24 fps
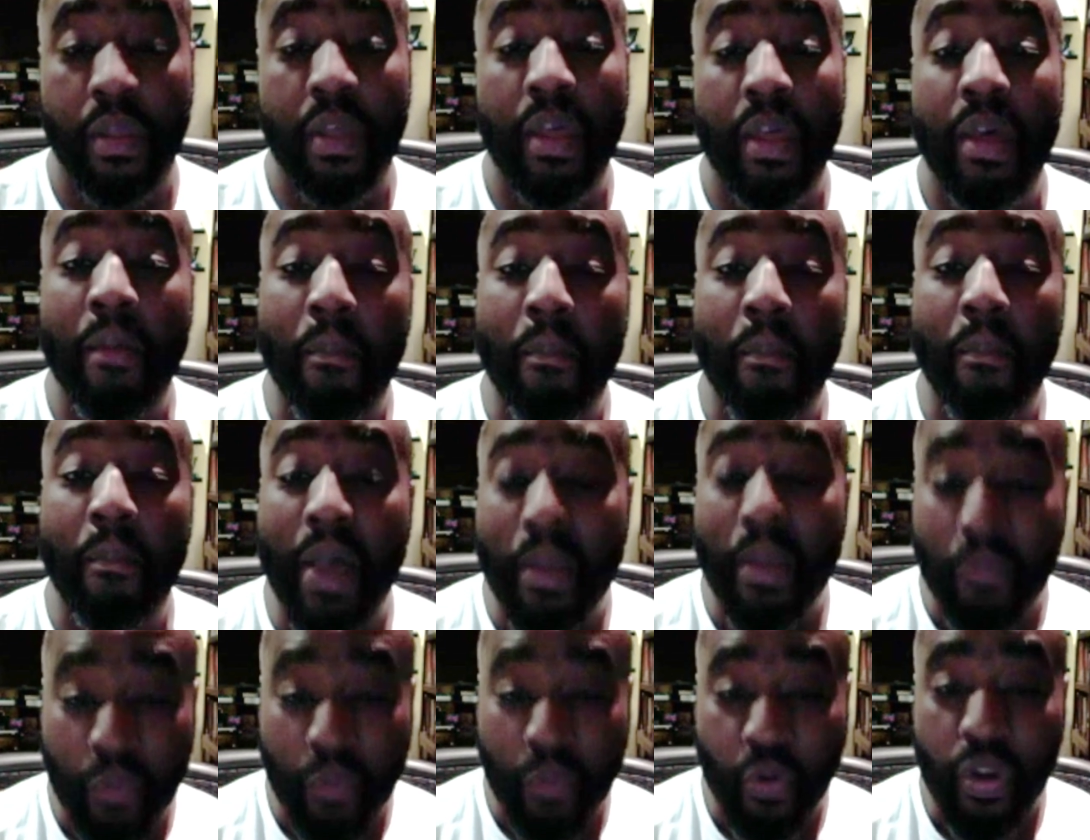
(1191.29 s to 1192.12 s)
My
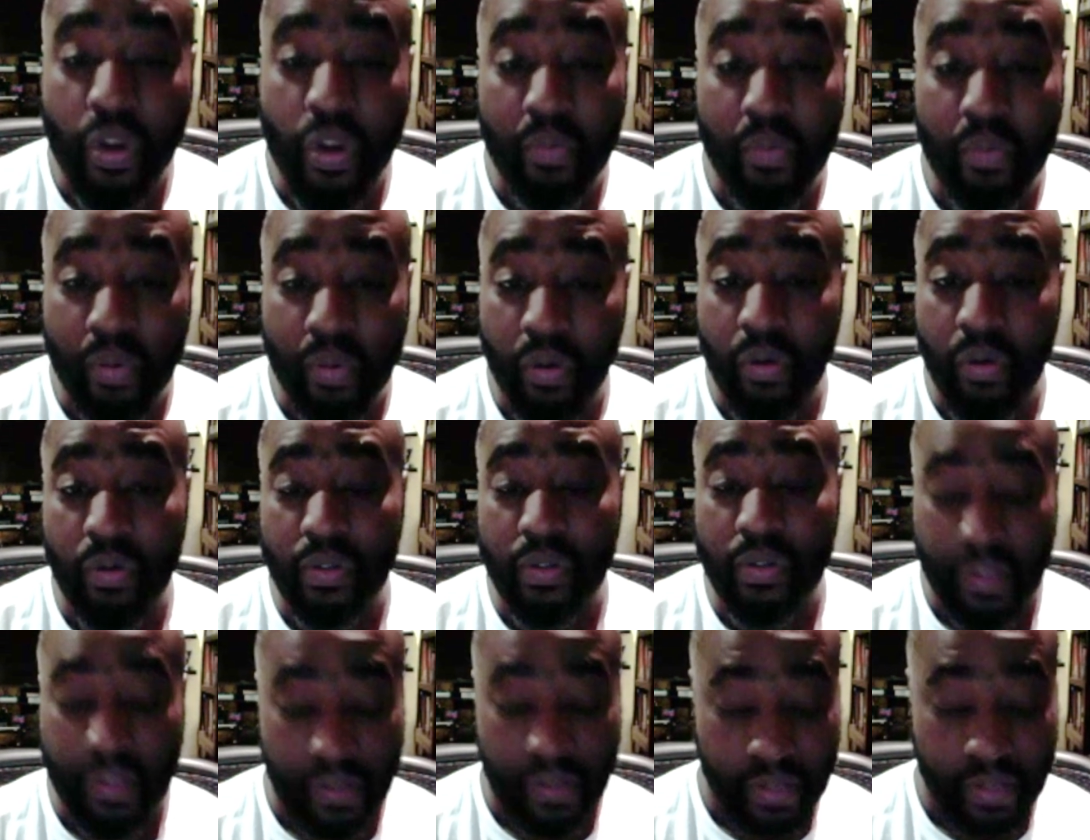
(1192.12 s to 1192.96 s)
morning
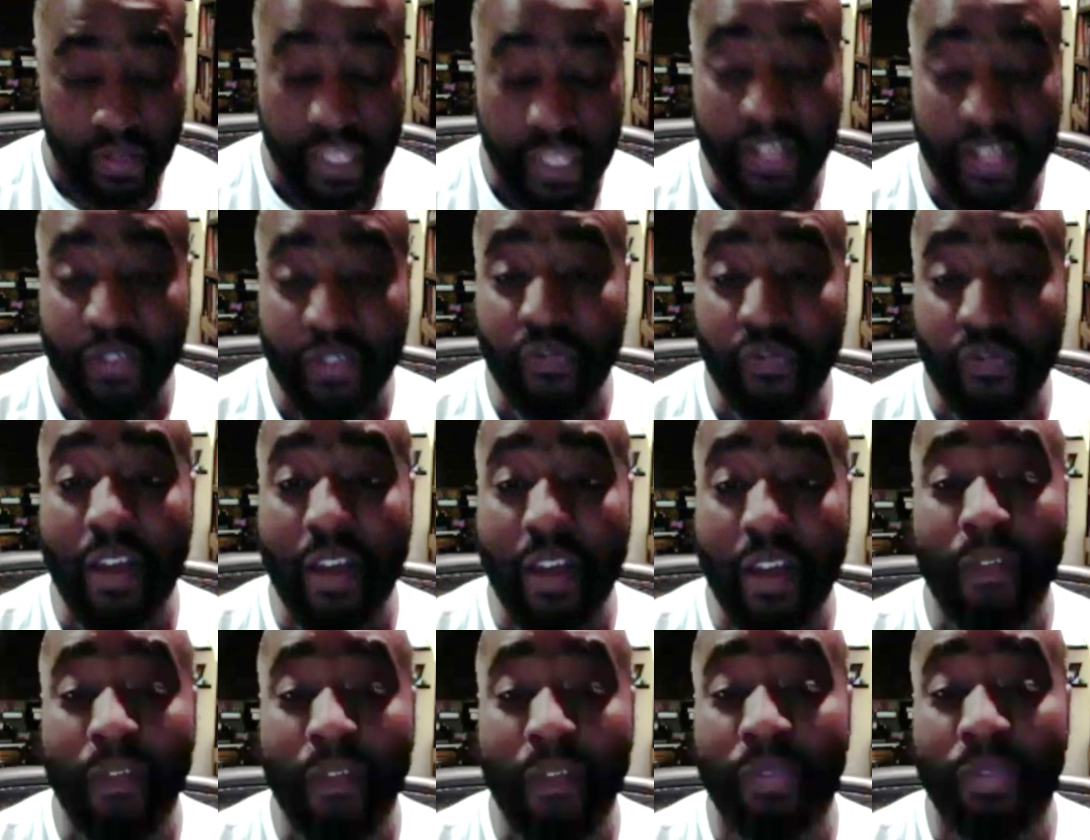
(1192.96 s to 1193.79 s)
pause is
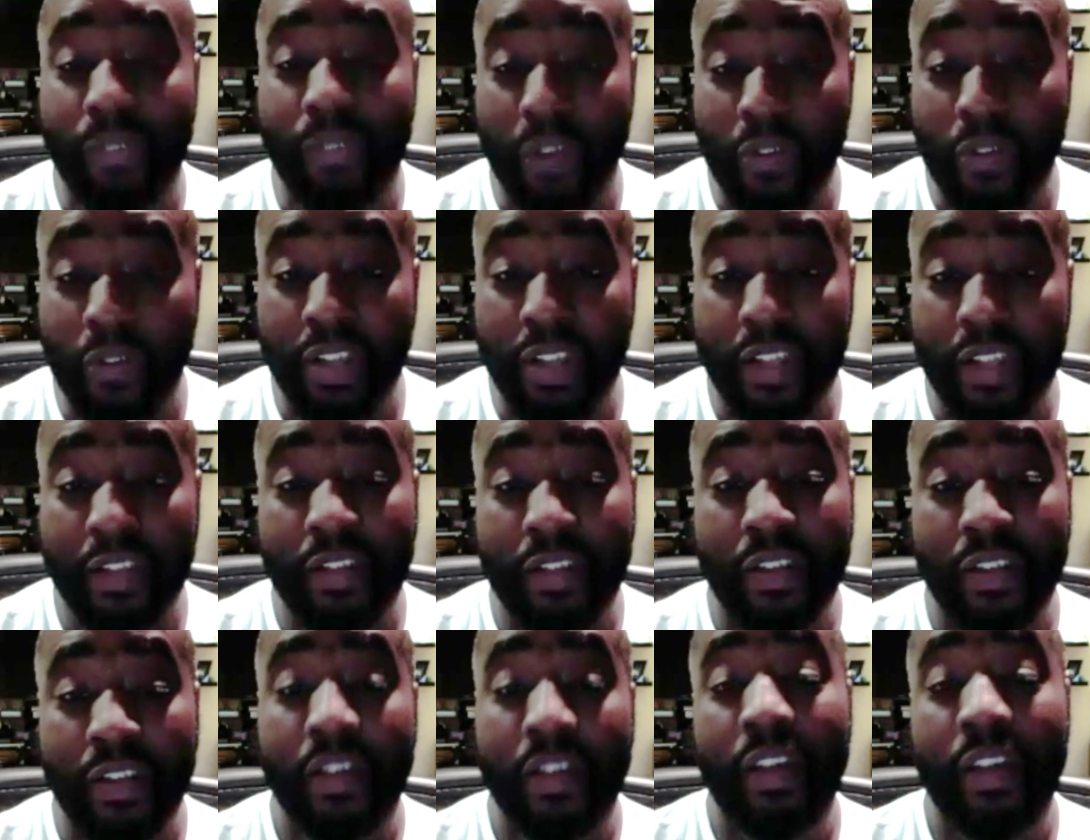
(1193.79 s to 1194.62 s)
around 30
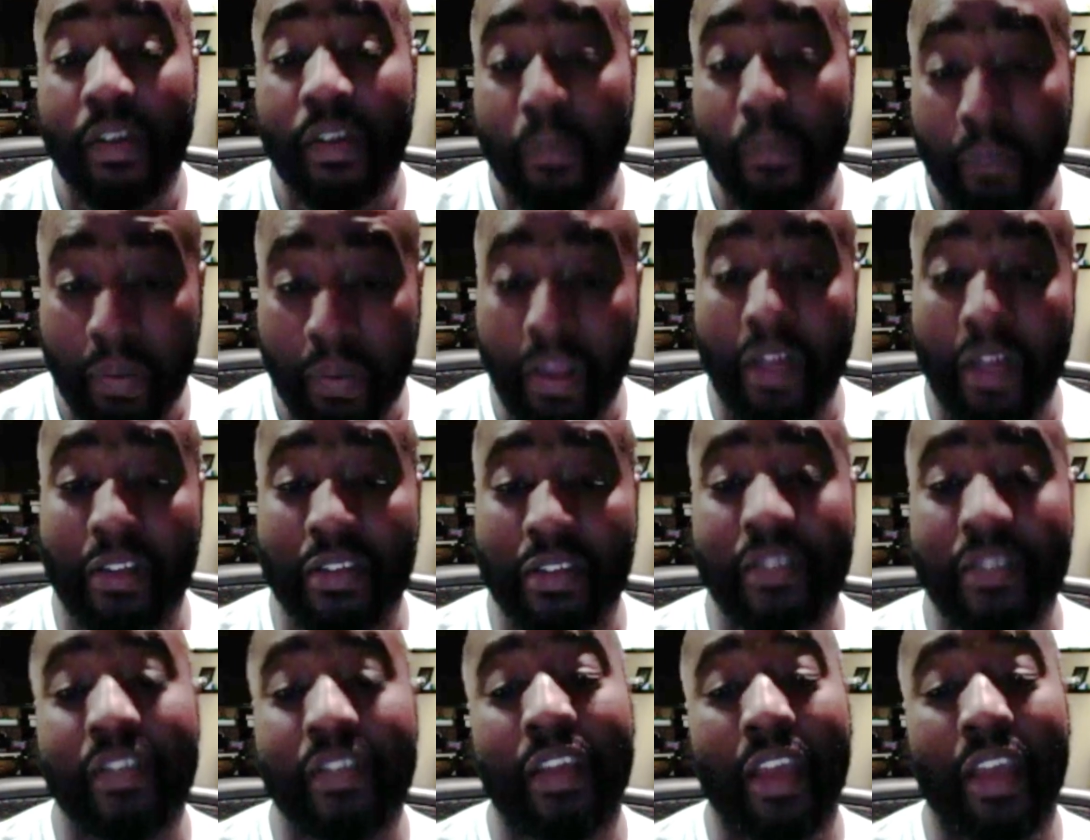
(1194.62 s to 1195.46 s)

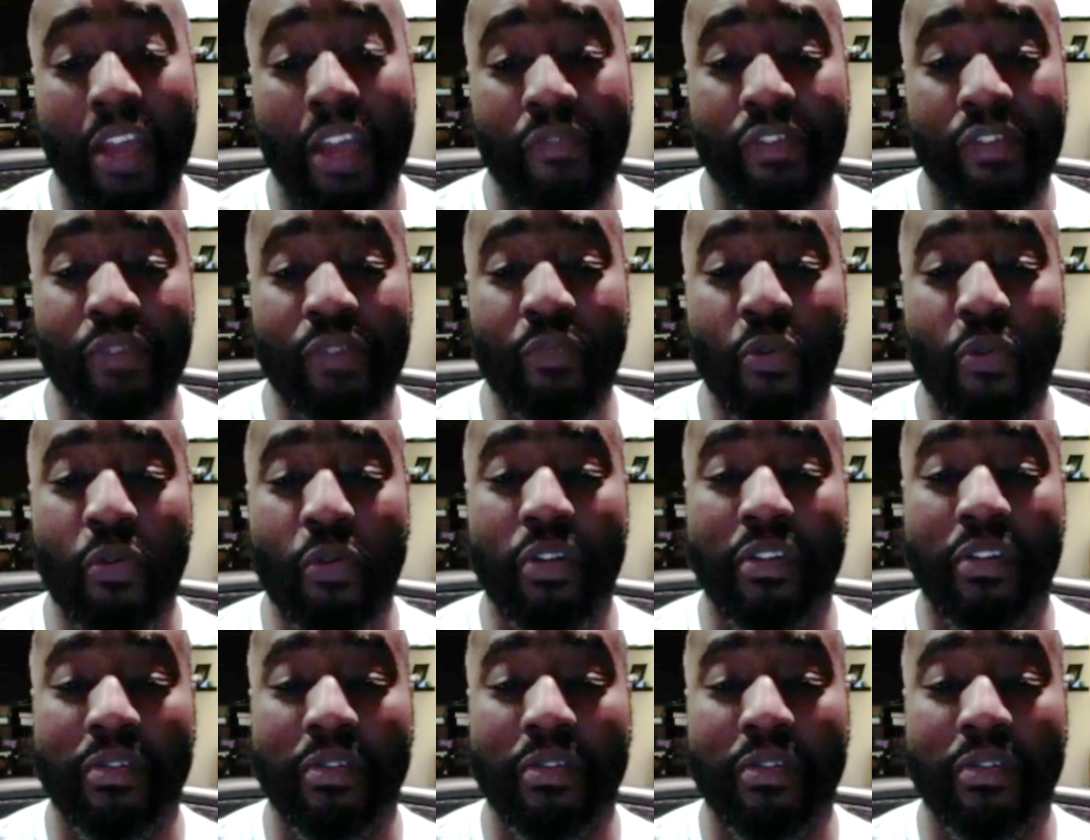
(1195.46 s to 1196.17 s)
plus every morning.